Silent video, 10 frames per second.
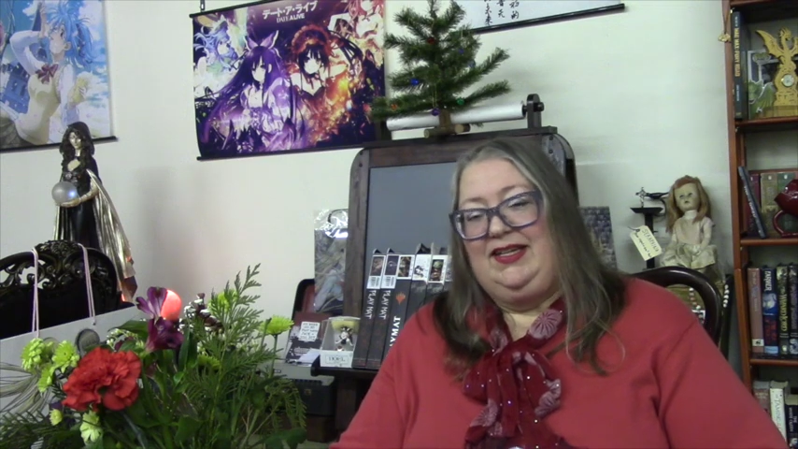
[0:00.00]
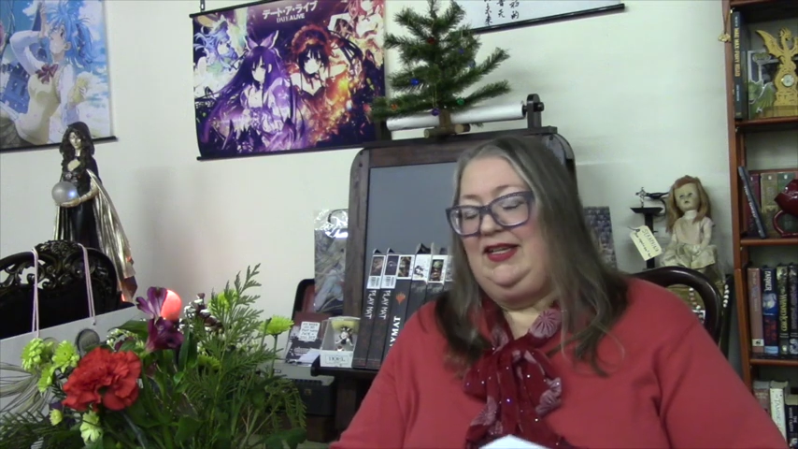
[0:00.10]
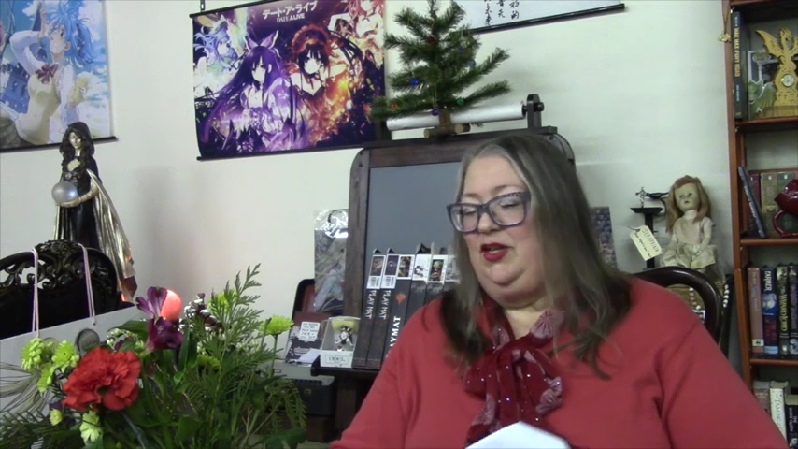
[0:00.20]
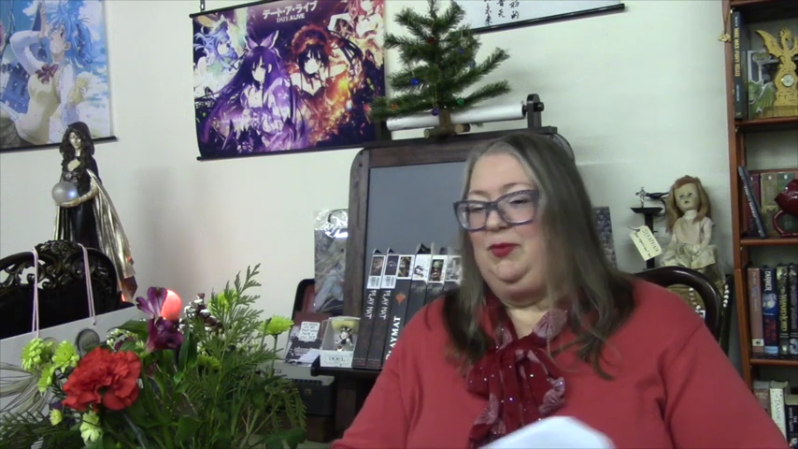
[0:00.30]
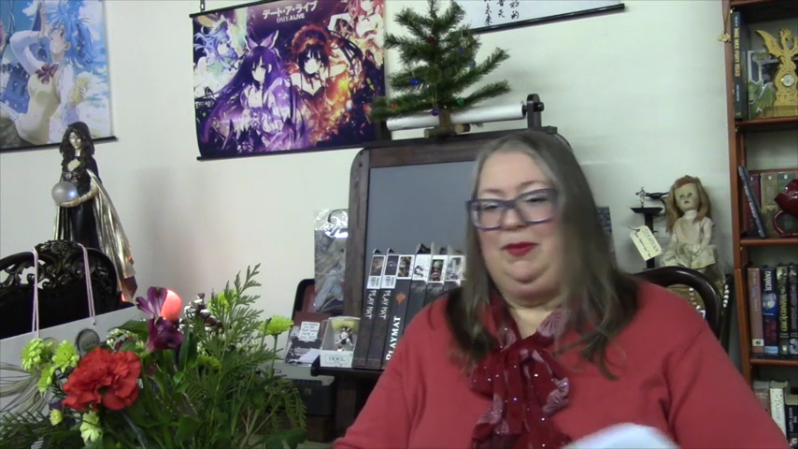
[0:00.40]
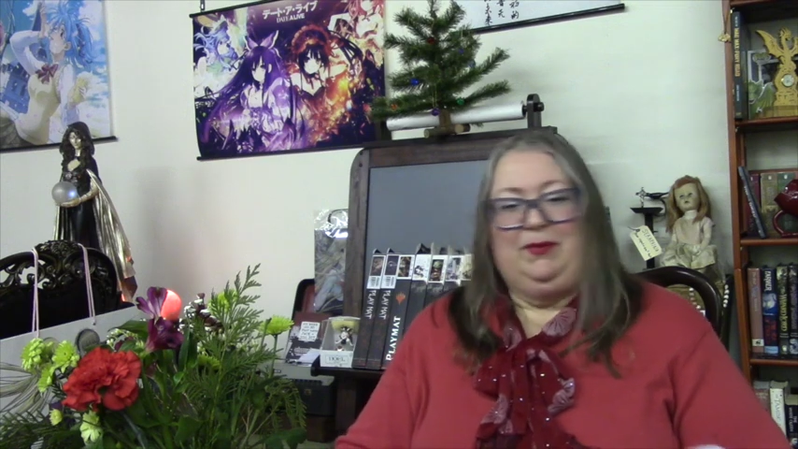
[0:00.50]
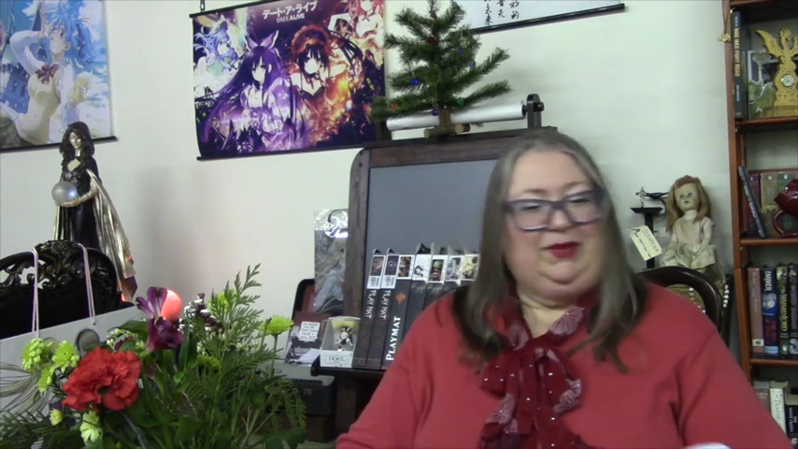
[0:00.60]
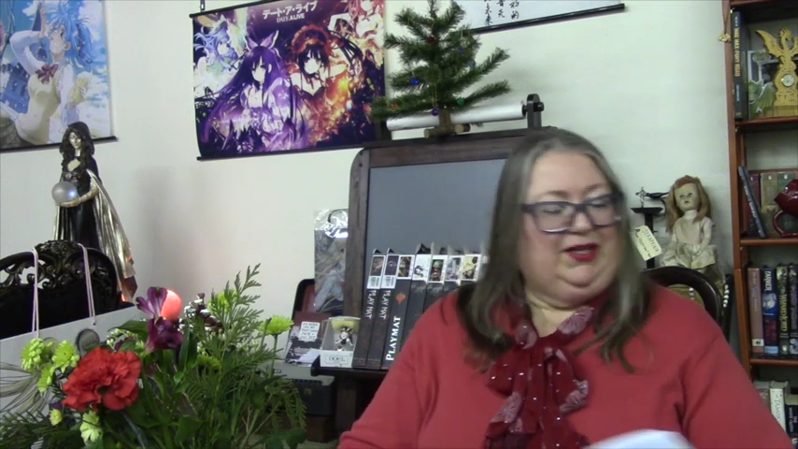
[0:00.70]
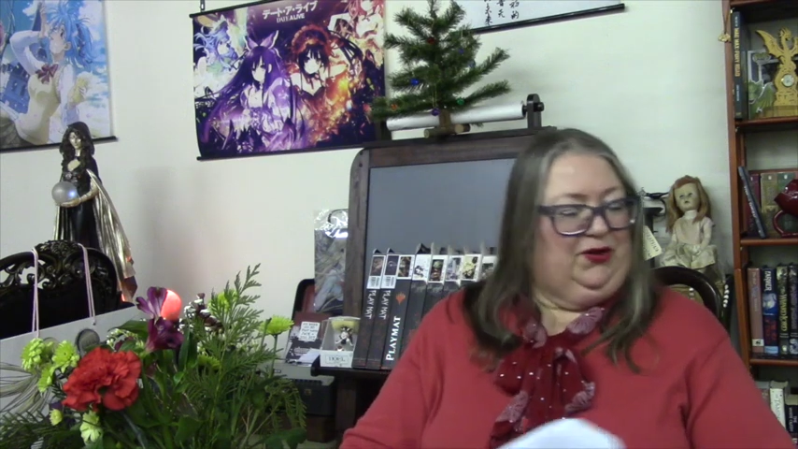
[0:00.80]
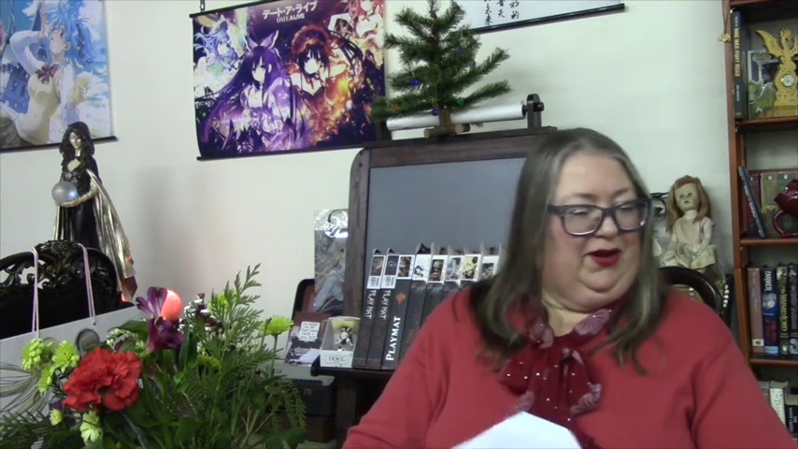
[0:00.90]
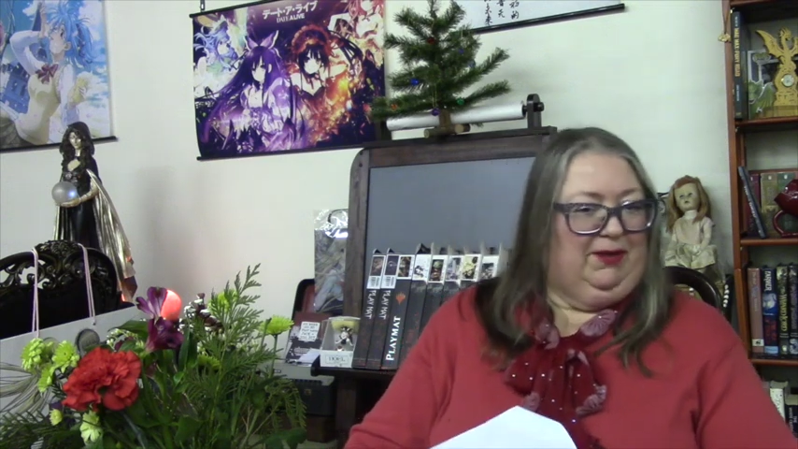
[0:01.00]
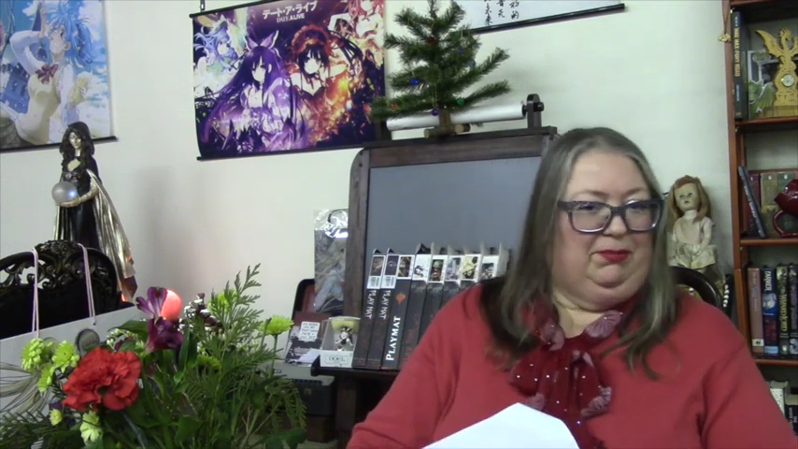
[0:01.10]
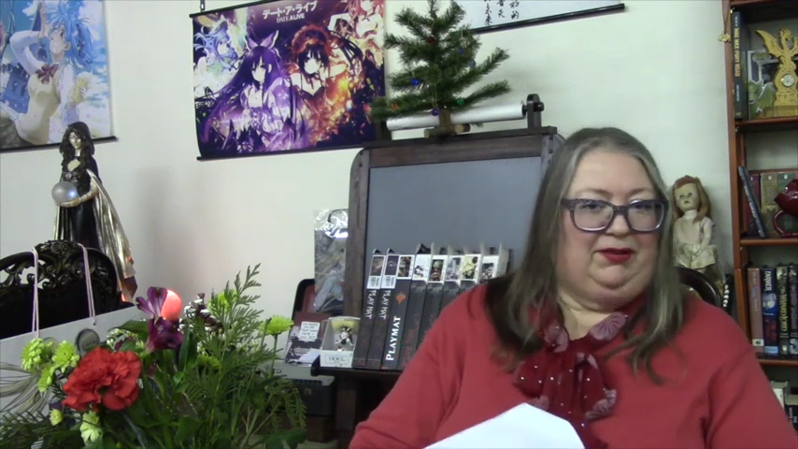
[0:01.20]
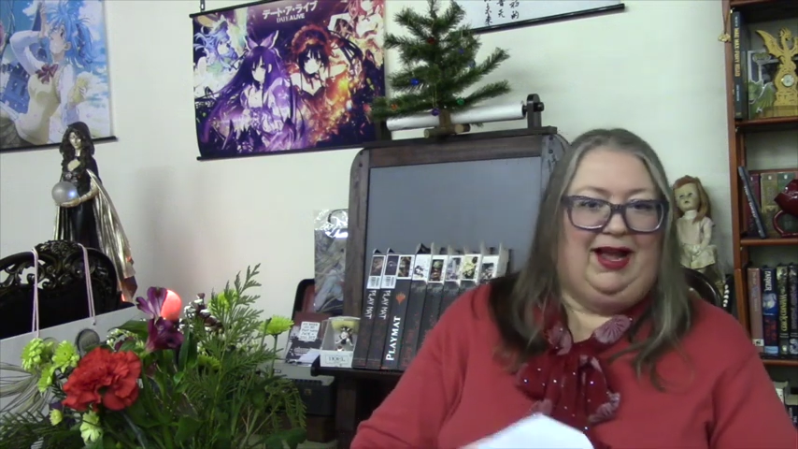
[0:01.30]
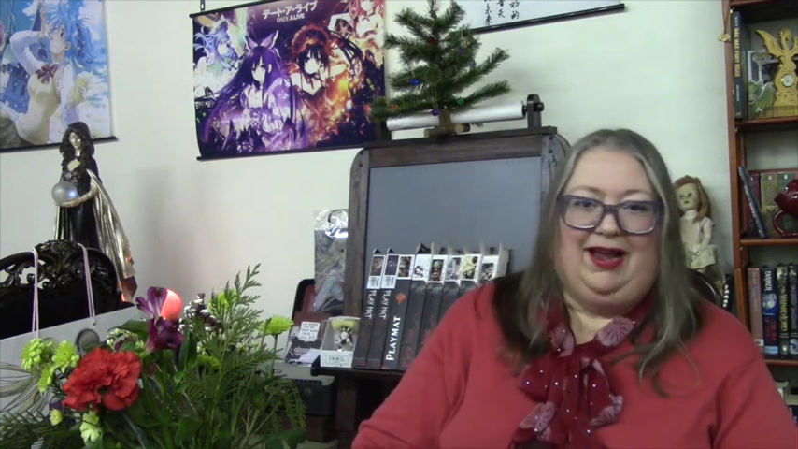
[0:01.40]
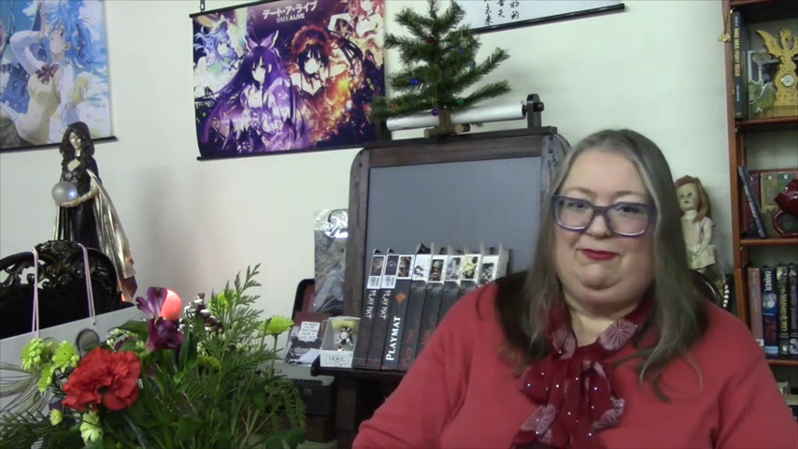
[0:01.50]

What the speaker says: These people did not apply